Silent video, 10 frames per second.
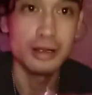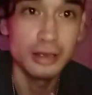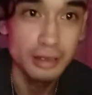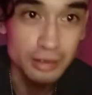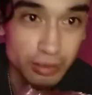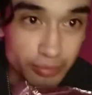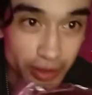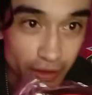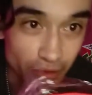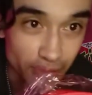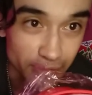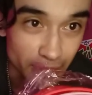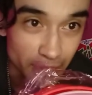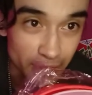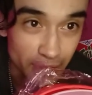a company called
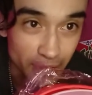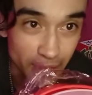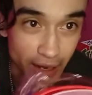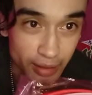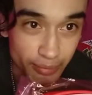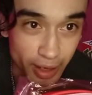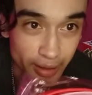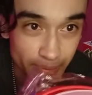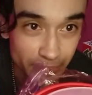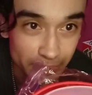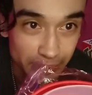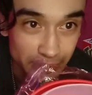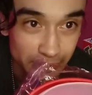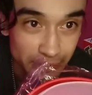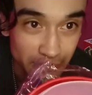Hot Pop.
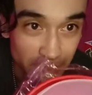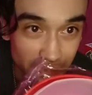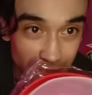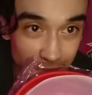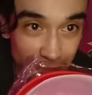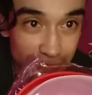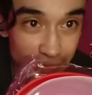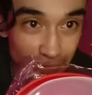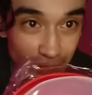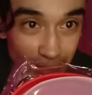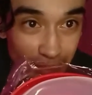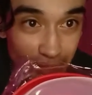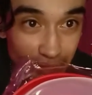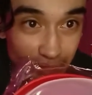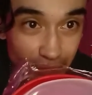You can see it right
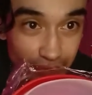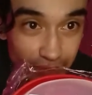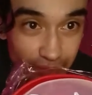here,